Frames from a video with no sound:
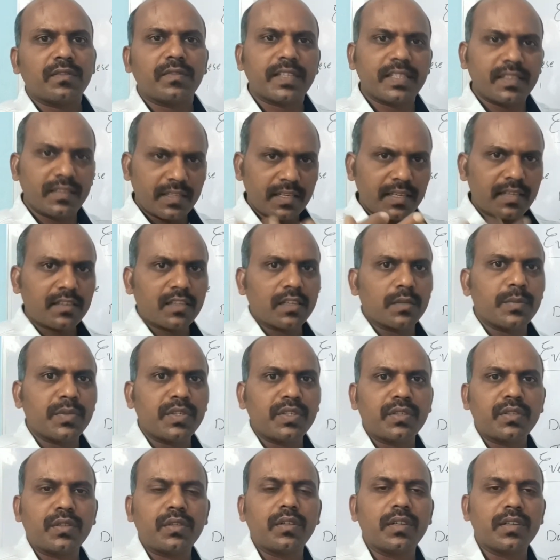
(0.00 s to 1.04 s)
when they are
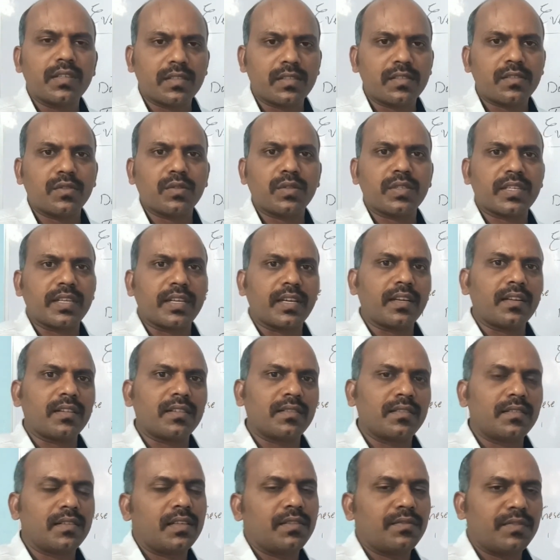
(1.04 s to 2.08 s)
coming us to share
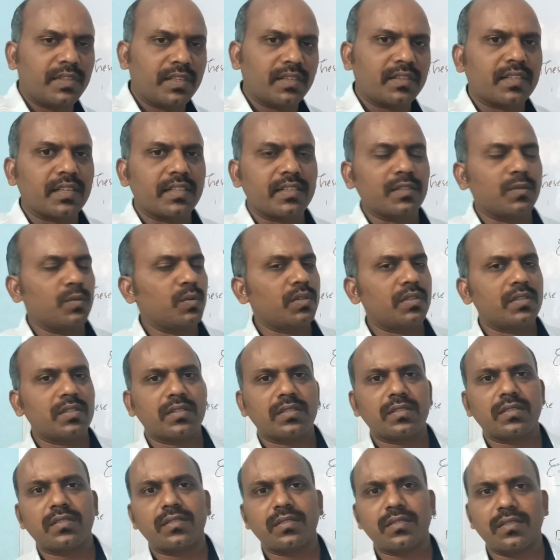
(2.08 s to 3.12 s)
and we are cutting,
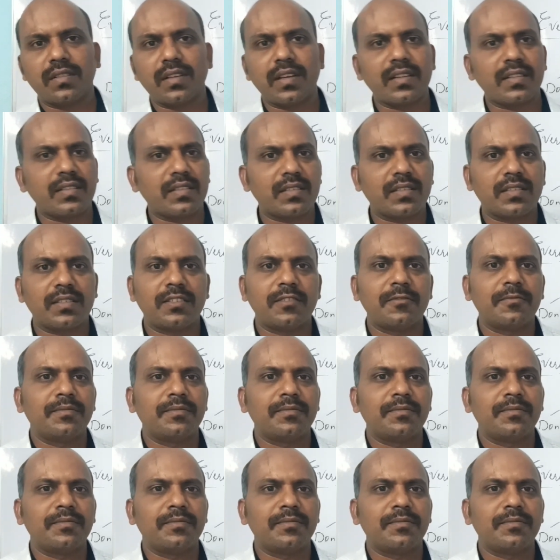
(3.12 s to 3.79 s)
what's that?